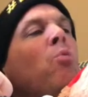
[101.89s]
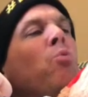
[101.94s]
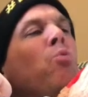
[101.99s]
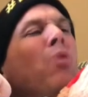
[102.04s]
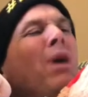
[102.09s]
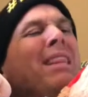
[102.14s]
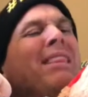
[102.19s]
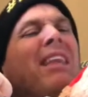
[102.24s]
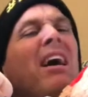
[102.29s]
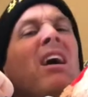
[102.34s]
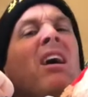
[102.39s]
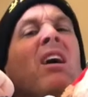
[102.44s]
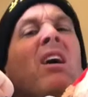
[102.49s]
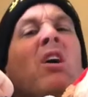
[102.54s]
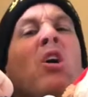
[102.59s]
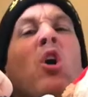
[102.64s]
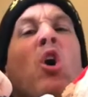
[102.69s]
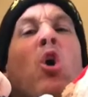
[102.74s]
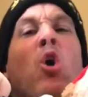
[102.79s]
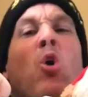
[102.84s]
What the?
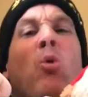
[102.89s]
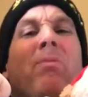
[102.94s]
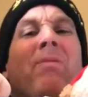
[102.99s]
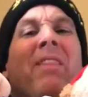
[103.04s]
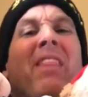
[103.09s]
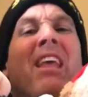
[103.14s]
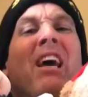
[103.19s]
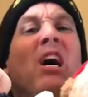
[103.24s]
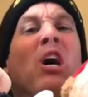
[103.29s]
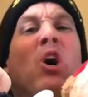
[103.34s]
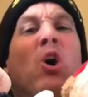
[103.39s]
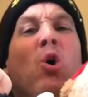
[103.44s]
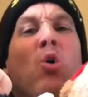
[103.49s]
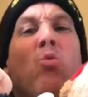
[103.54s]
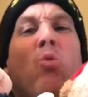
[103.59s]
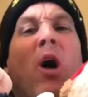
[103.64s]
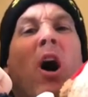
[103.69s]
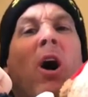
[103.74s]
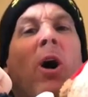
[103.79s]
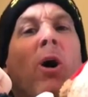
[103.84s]
Who
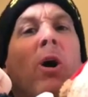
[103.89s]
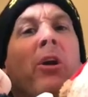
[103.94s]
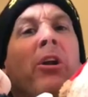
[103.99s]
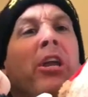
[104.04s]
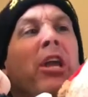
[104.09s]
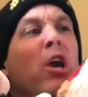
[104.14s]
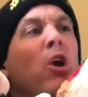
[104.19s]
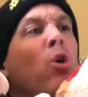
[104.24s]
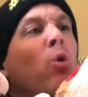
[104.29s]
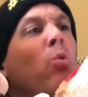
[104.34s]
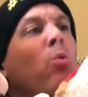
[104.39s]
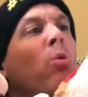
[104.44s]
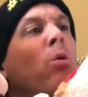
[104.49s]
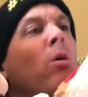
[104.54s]
are you?